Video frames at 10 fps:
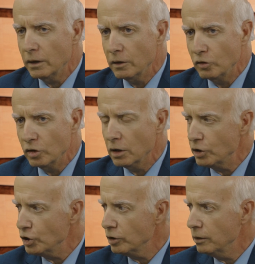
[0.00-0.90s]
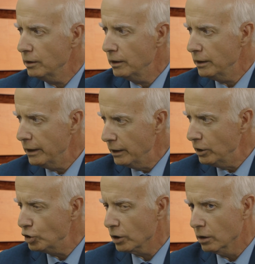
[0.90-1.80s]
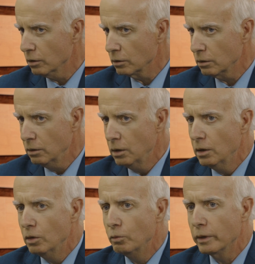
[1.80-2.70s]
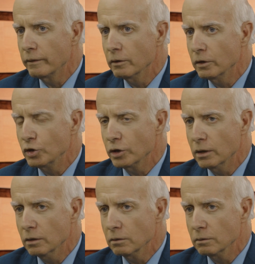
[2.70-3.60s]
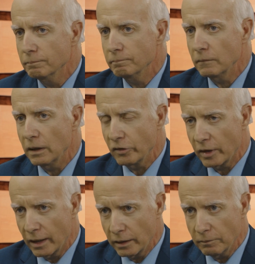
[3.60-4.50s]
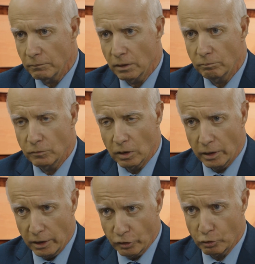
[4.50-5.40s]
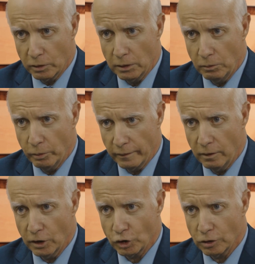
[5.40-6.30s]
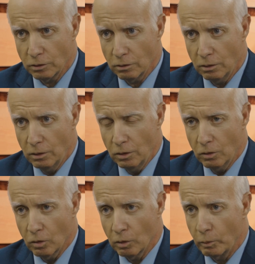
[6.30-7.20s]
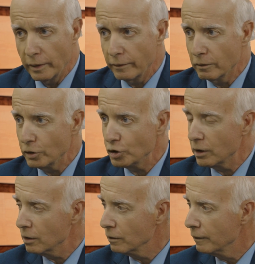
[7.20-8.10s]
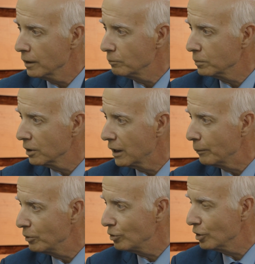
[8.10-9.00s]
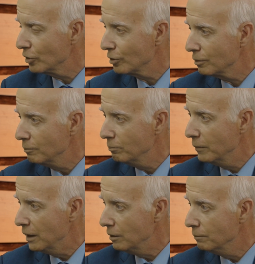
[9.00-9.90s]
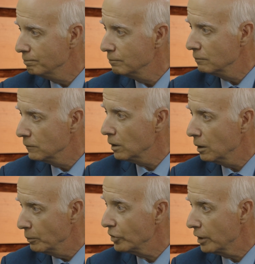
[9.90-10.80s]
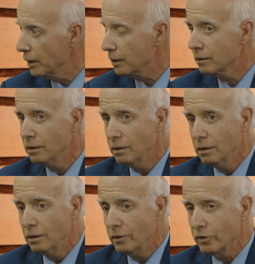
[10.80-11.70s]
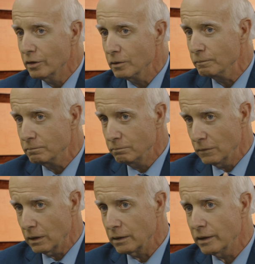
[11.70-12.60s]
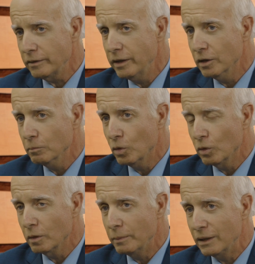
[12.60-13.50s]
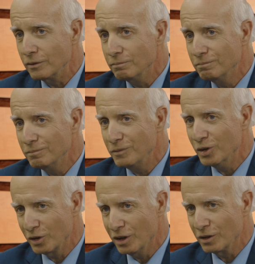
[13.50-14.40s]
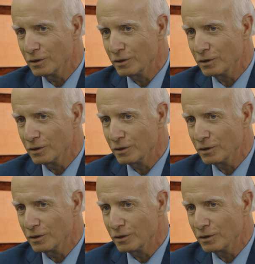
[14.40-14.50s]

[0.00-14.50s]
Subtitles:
can touch any child, whether a child has had a history with addiction or whether a child that perhaps just made a mistake. So I'd like to hear more about your